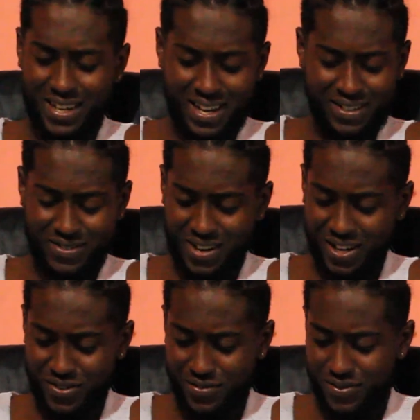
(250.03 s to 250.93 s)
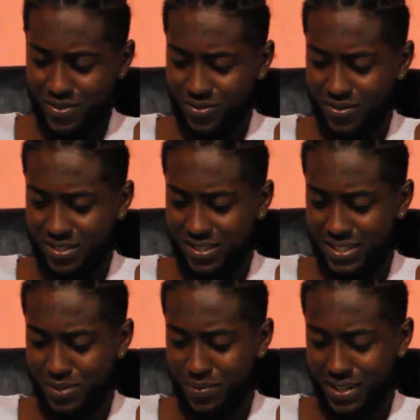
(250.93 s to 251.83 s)
I don't even know.
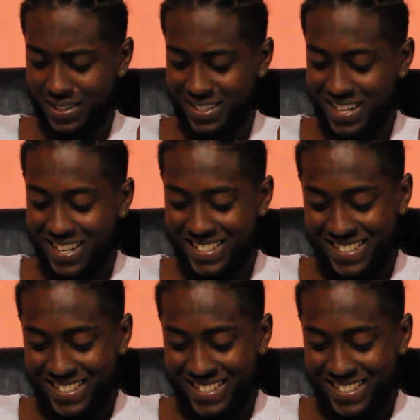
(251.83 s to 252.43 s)
Let's pass.